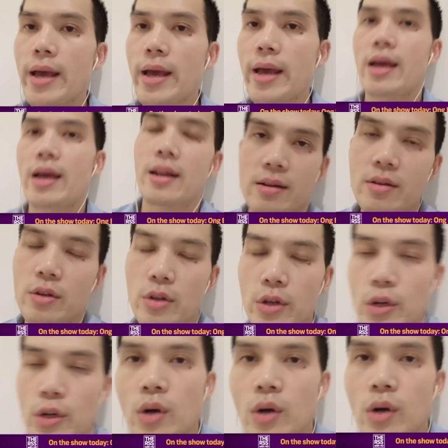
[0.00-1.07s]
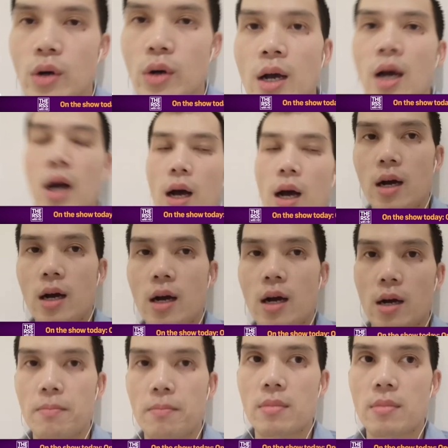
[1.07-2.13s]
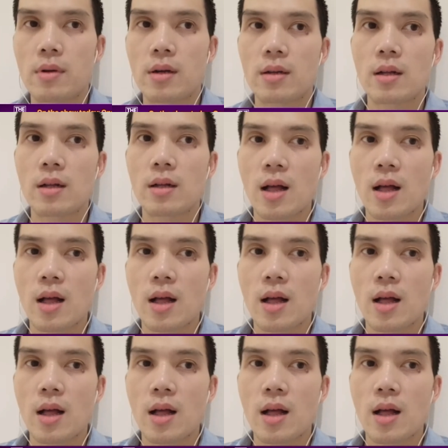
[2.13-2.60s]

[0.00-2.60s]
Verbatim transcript: any way, and, you know, um,